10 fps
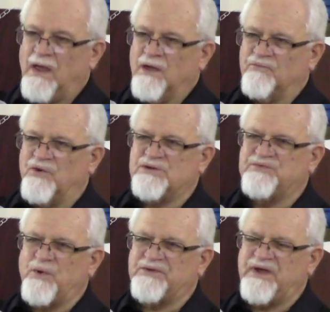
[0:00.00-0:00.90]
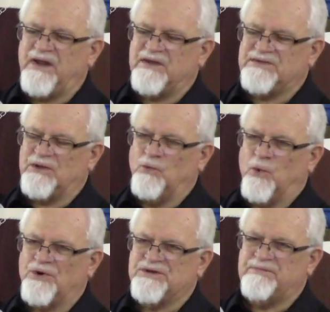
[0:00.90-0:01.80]
Verse 14 is the
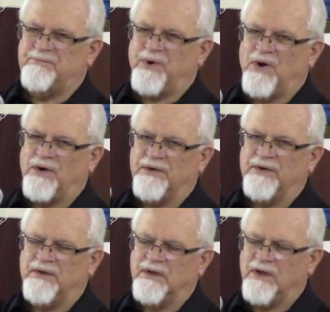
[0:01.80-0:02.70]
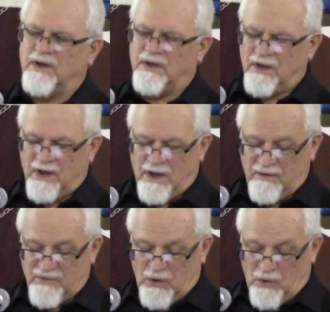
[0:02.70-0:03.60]
worst part
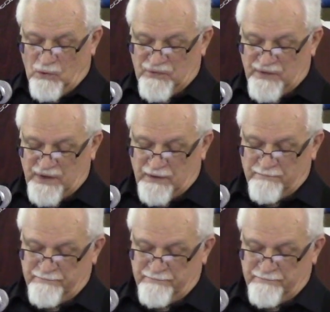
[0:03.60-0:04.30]
of the whole thing.